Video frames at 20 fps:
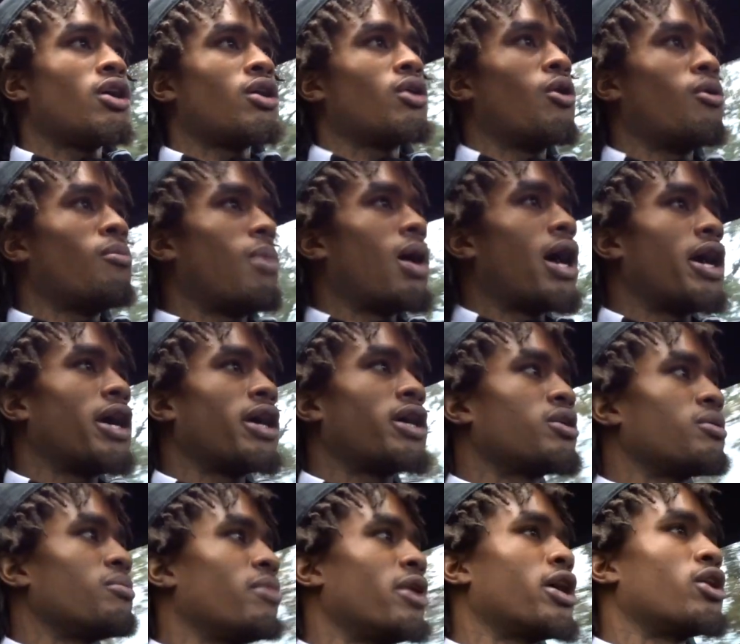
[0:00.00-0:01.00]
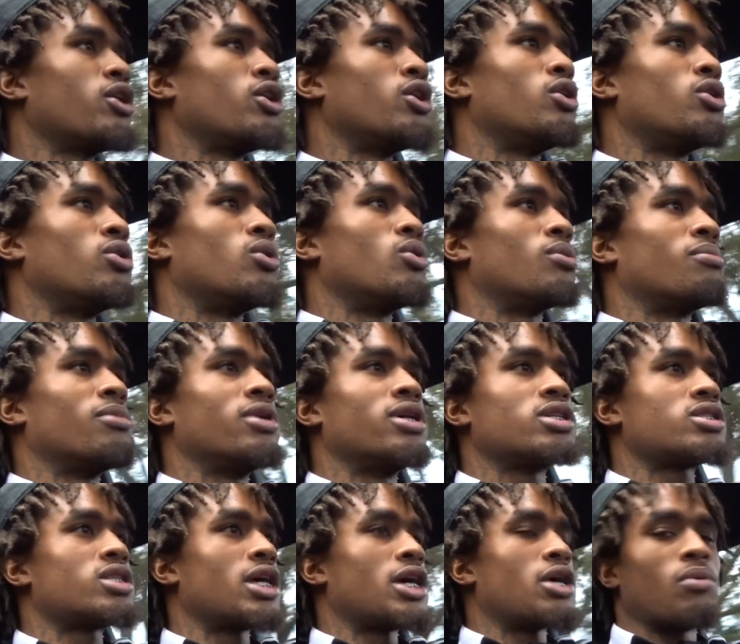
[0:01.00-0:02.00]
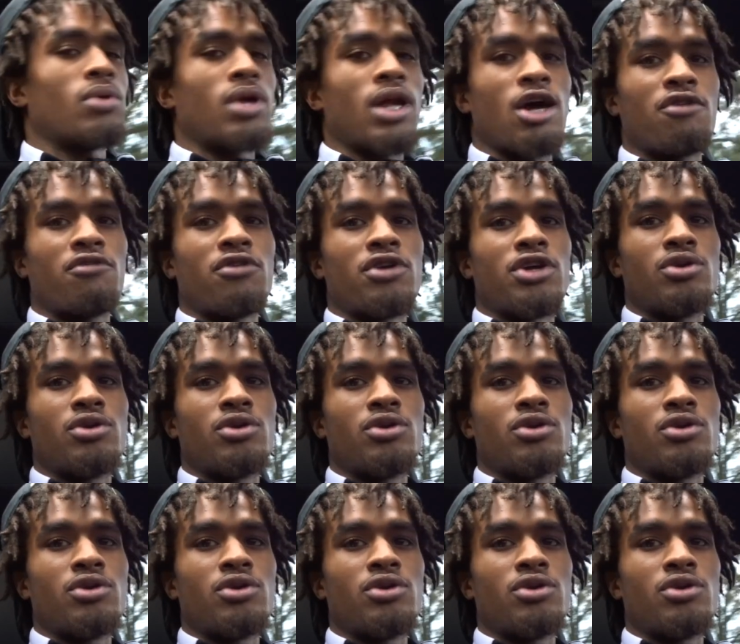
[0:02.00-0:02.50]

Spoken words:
go buy a Camaro or Mustang, whatever,